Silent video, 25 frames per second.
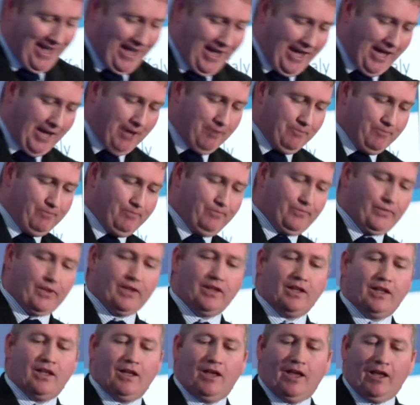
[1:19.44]
And
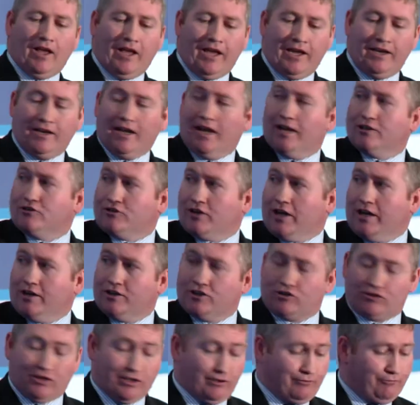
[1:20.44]
as
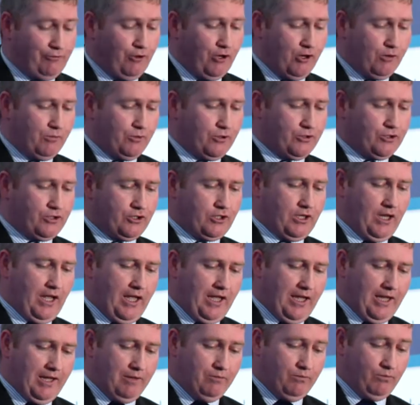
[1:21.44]
regards transformers,
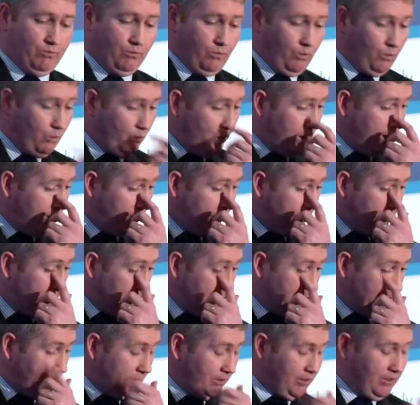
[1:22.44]
we have
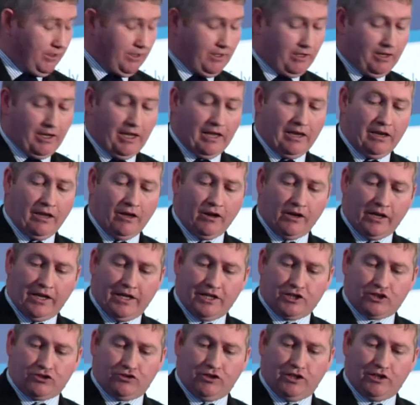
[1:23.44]
a long
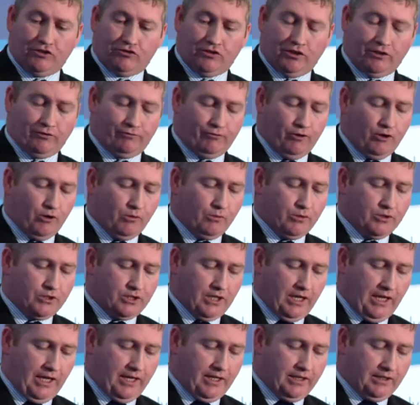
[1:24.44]
history in
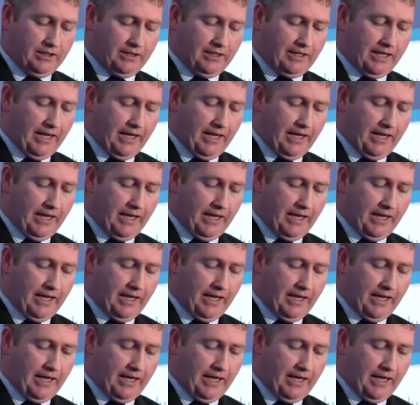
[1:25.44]
transformers, and